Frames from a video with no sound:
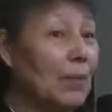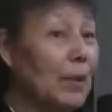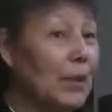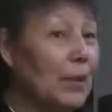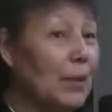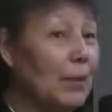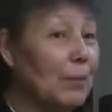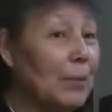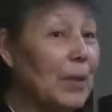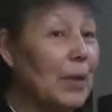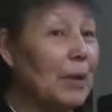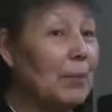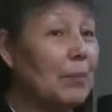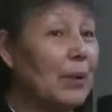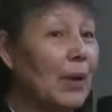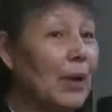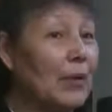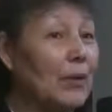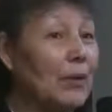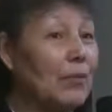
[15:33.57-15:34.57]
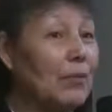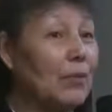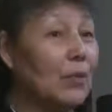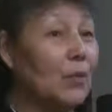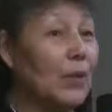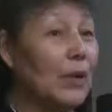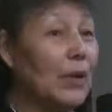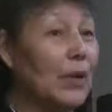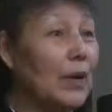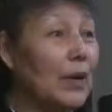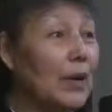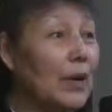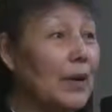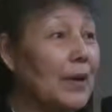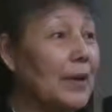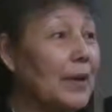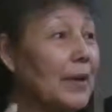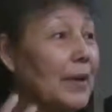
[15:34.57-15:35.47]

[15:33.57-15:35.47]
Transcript: you know, being proud of who we are,